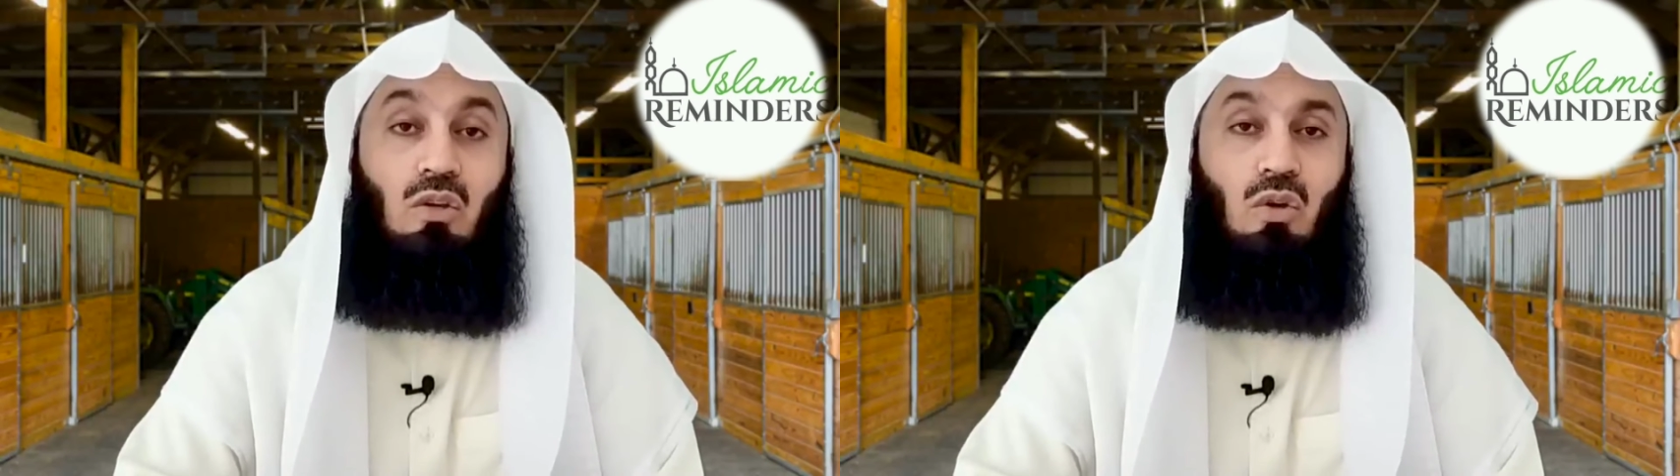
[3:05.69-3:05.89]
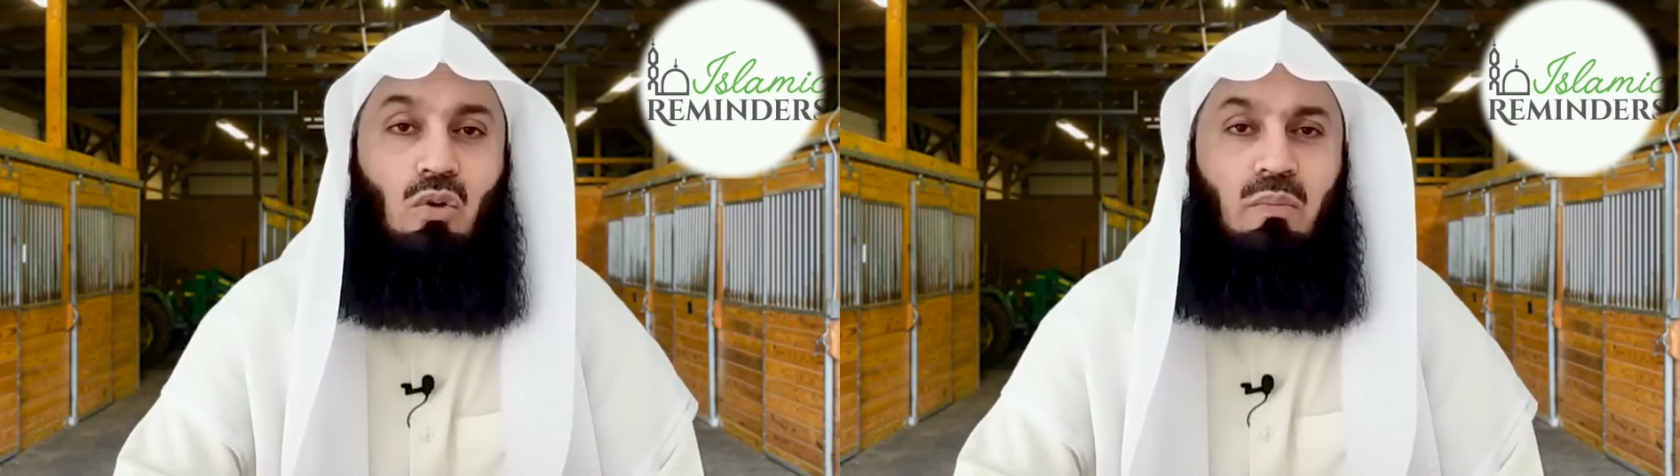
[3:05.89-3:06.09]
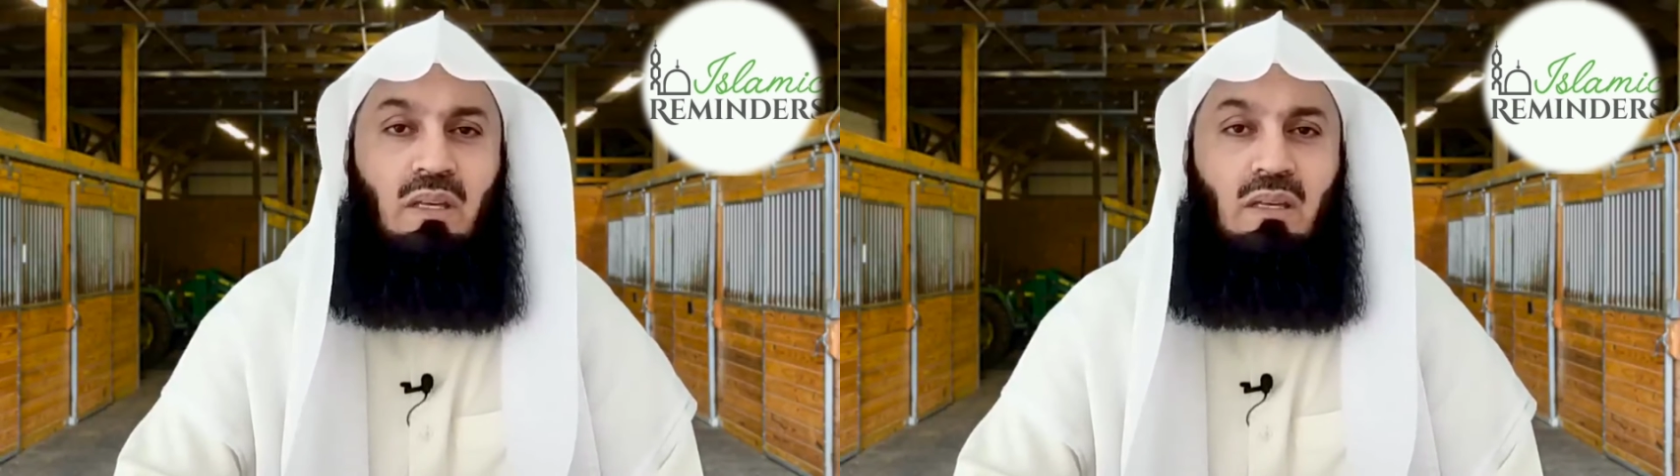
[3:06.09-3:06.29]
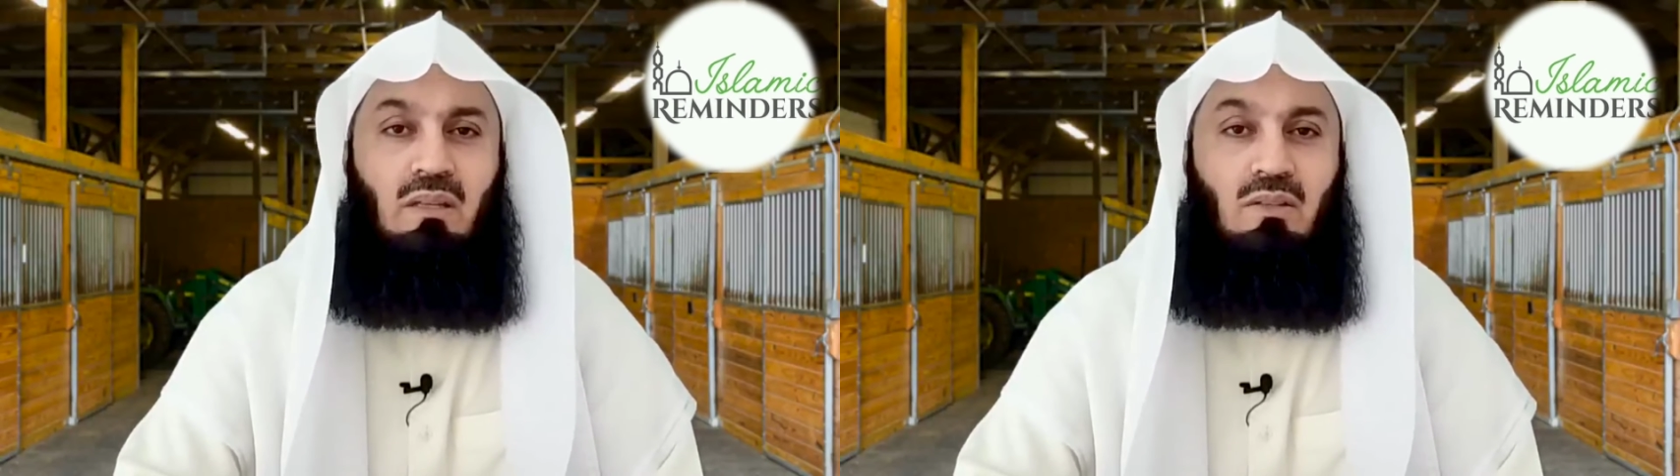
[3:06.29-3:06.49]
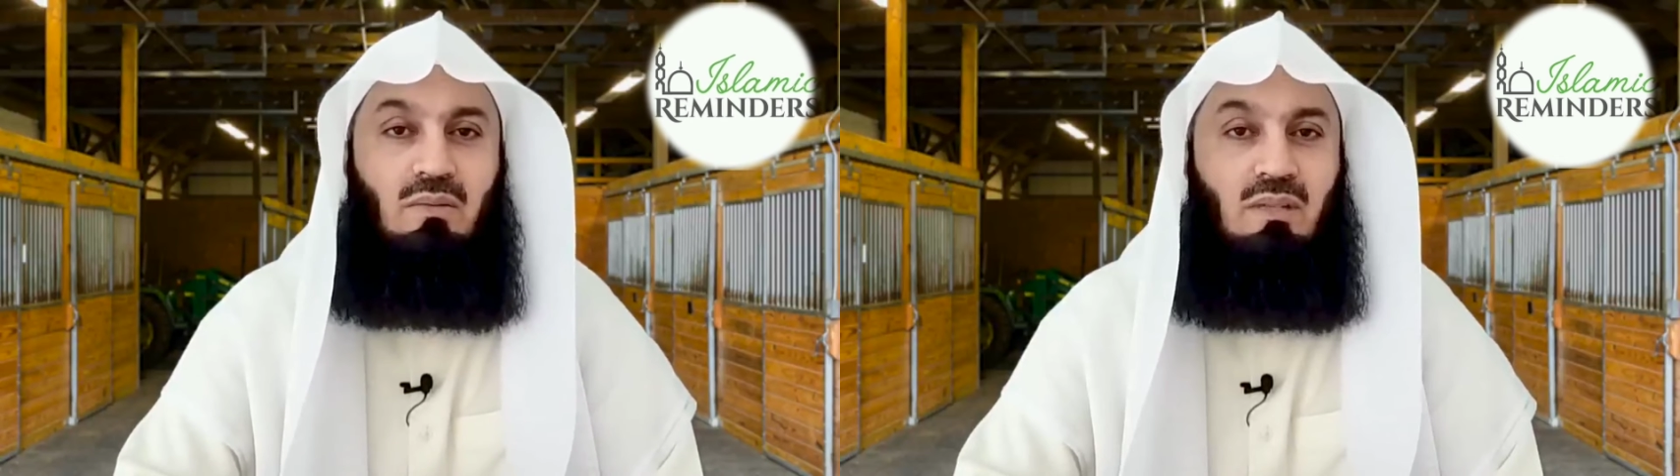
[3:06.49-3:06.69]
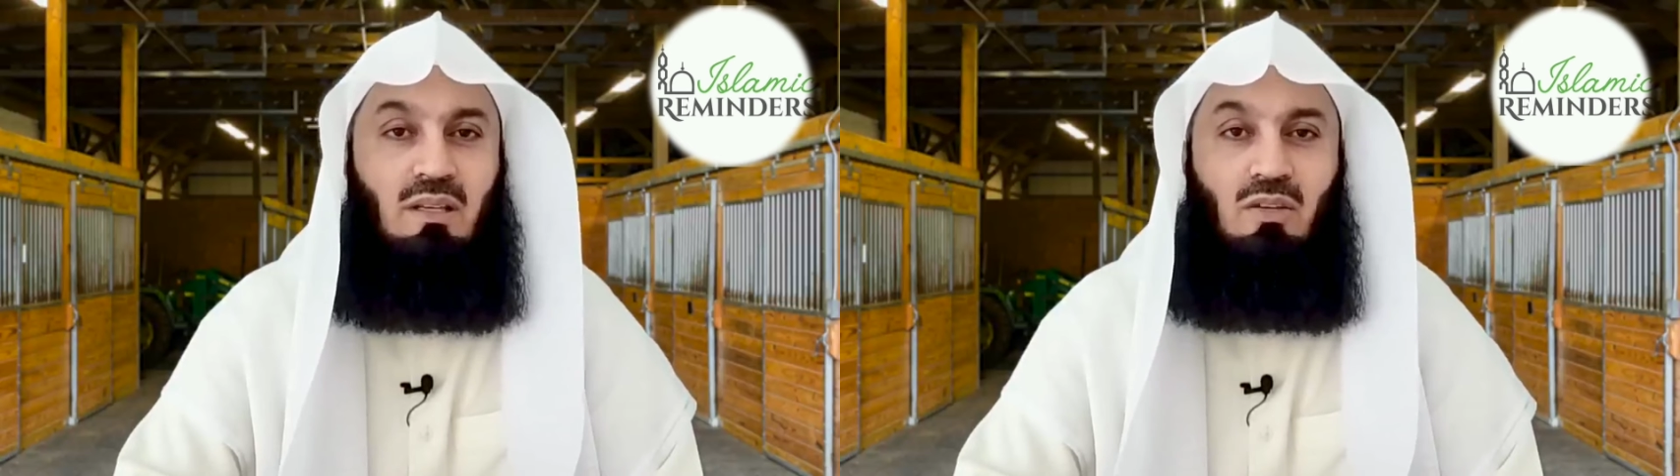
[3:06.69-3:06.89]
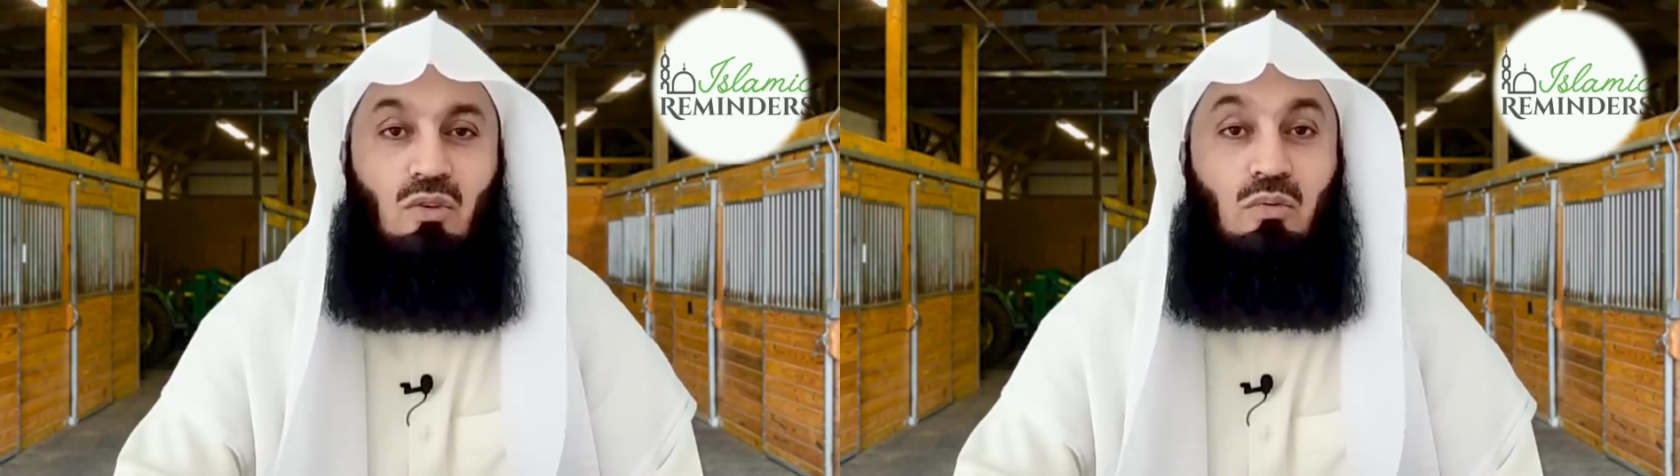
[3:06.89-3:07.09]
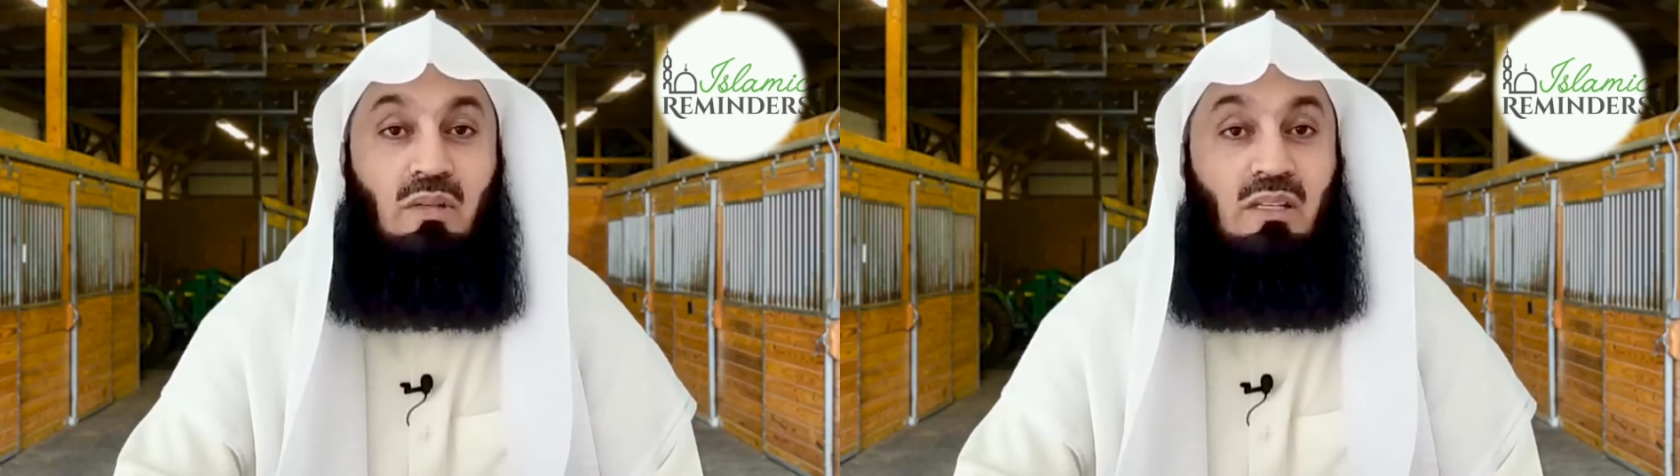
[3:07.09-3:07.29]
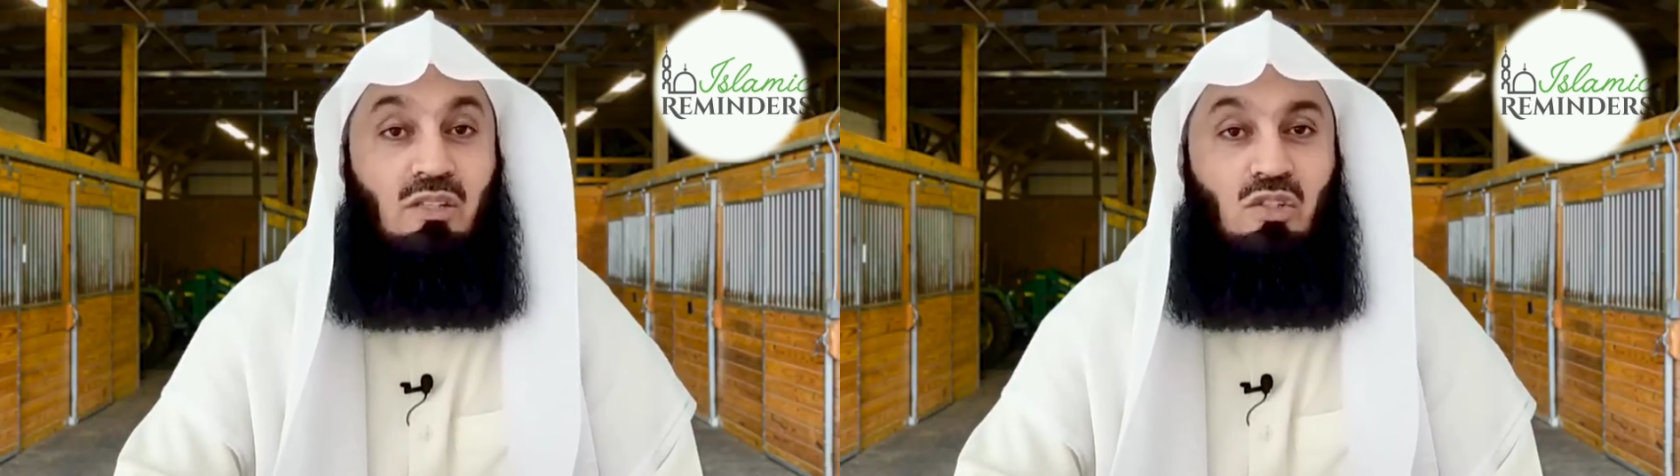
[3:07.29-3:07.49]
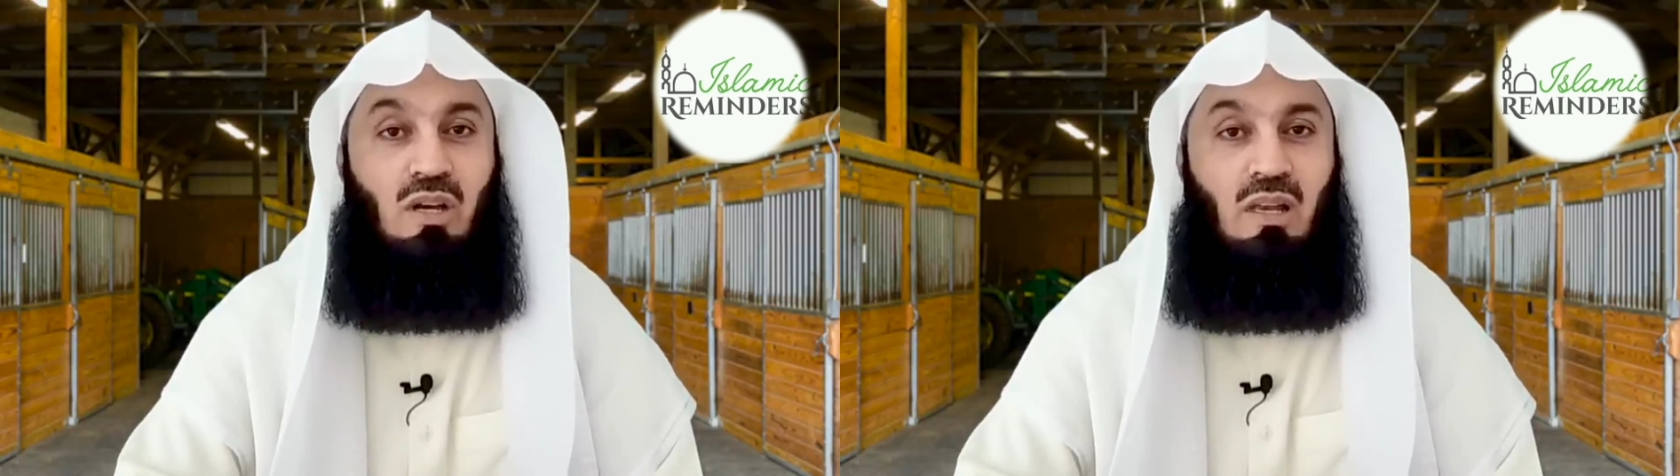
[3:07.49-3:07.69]
Cure me. Don't say cure me,
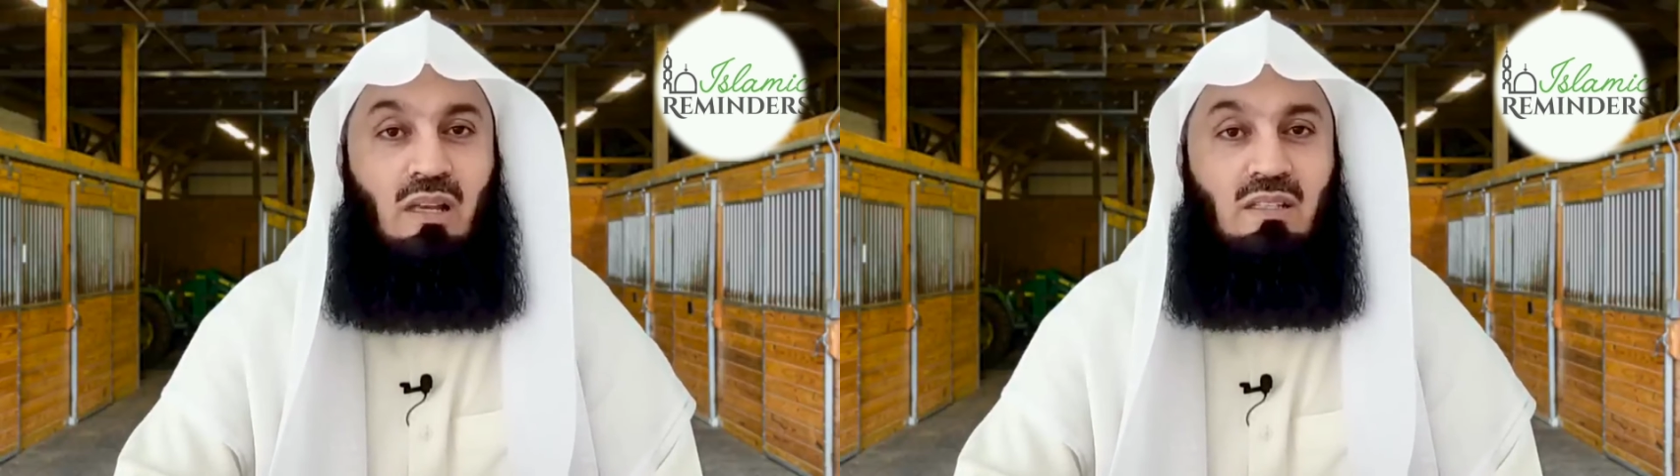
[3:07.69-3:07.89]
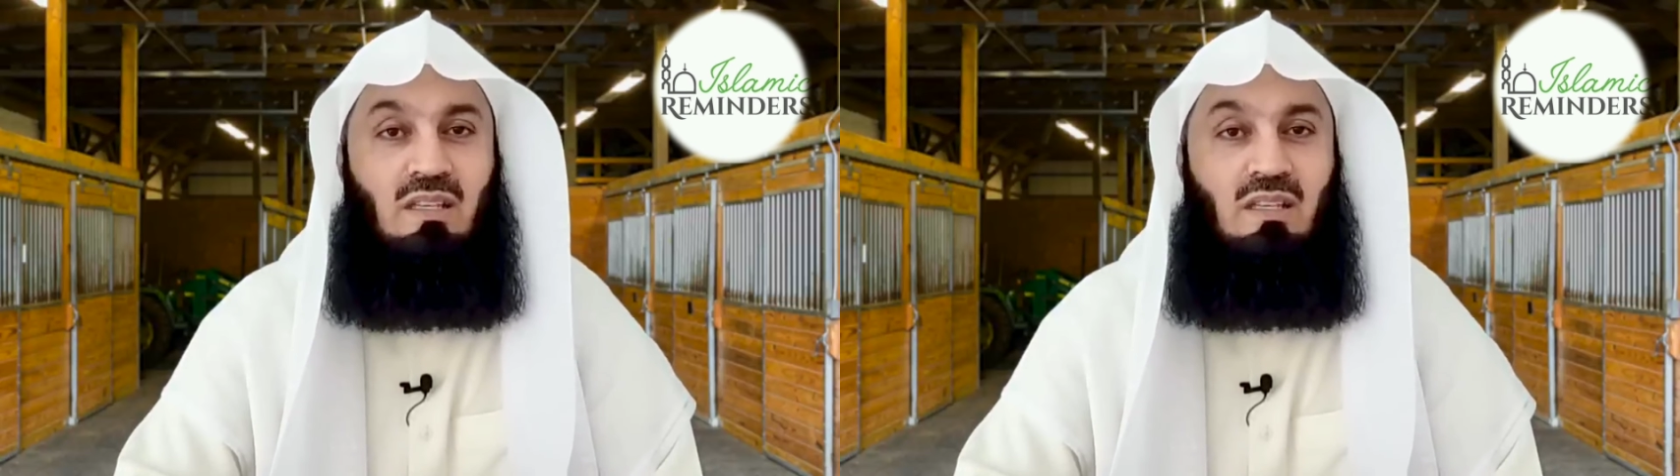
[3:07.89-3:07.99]
inshallah.